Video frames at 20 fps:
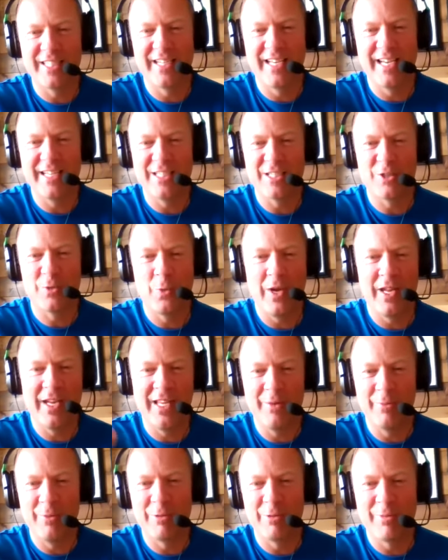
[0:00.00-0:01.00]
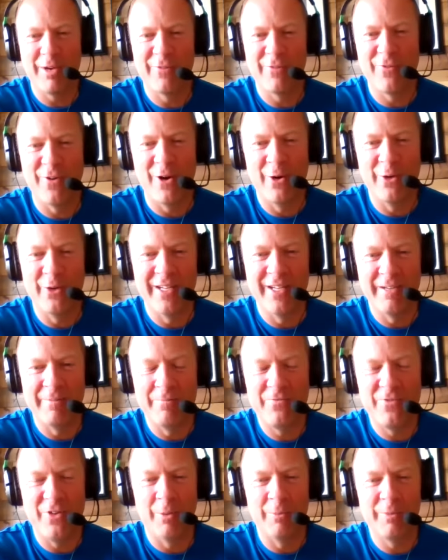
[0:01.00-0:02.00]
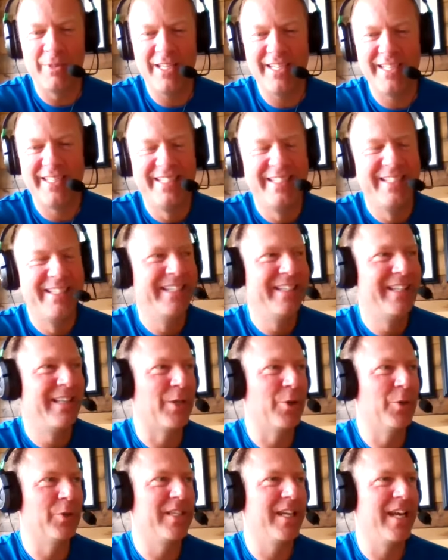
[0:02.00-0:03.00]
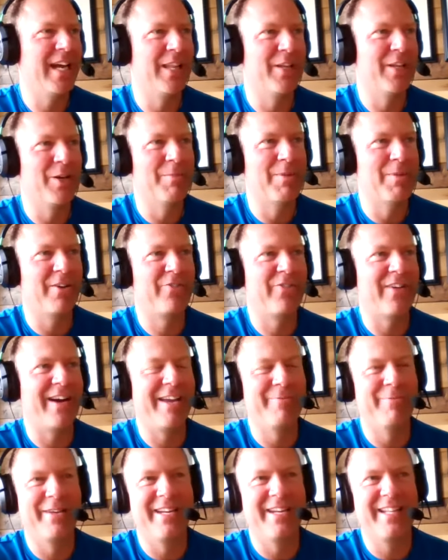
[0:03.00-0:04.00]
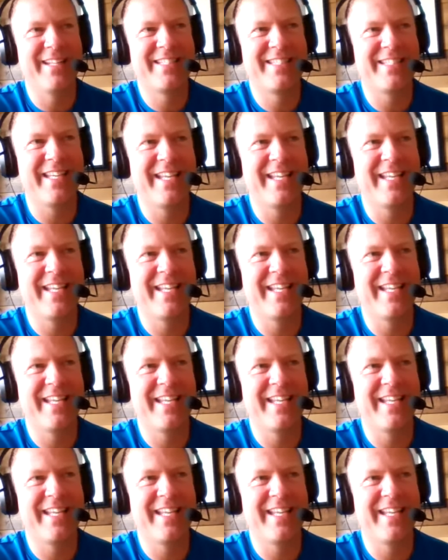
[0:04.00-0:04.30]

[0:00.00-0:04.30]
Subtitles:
And I just went in with my phone and filmed it, threw it together in about 5 minutes.